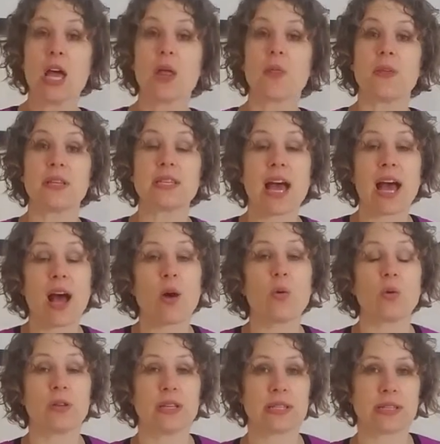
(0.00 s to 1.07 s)
the
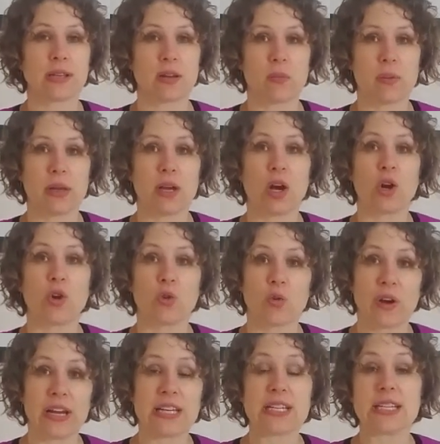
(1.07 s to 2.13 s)
towel is going to be a
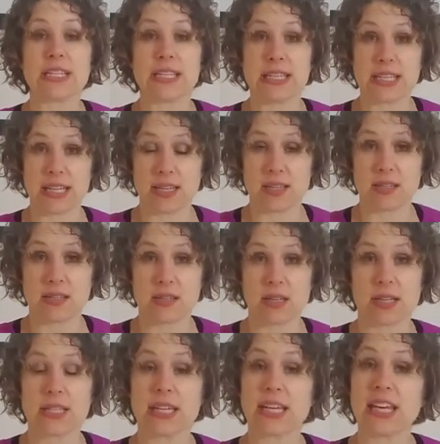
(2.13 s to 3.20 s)
great assist
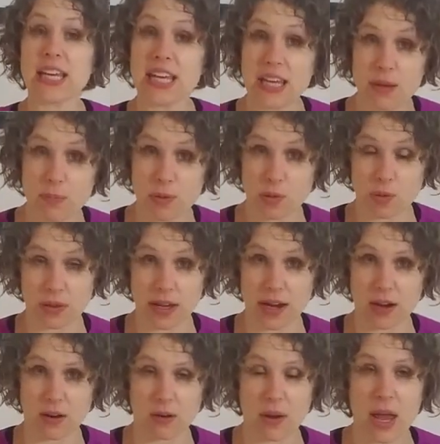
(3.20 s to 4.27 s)
to keep you
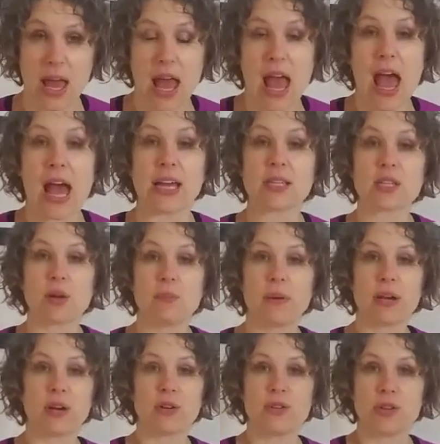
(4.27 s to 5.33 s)
there as
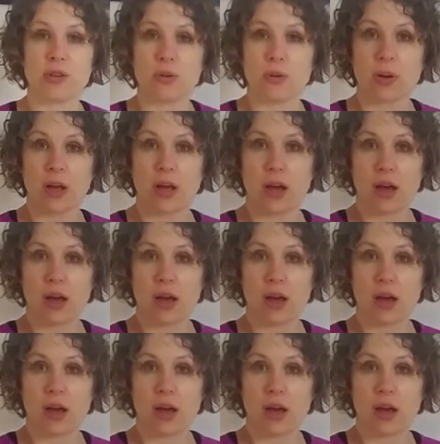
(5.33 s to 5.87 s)
compared to